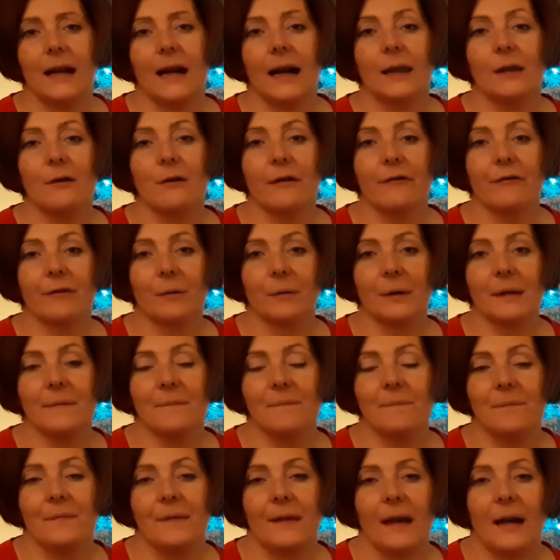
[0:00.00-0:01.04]
Hello everyone
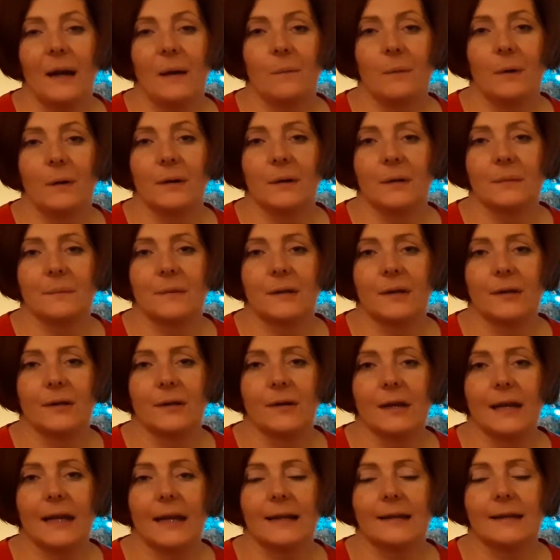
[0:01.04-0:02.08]
and welcome
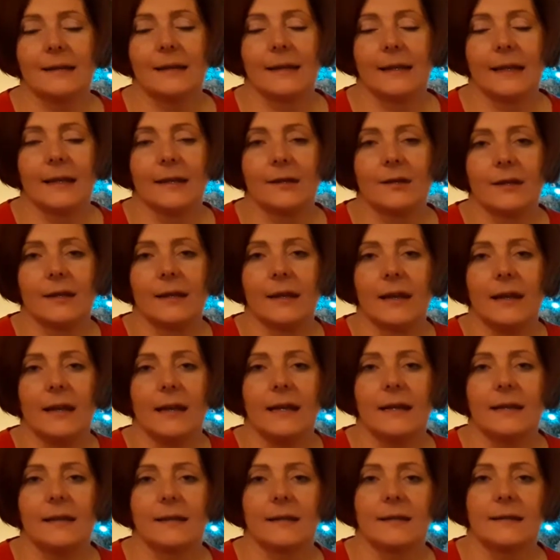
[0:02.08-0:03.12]
to Kids Connection
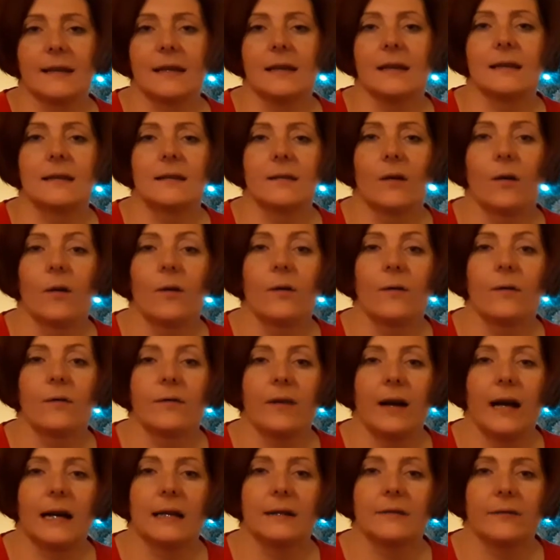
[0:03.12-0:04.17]
A to Z of
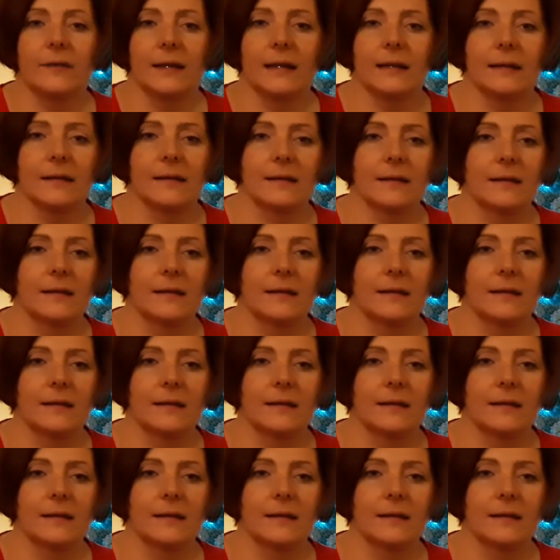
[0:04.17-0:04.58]
Advent.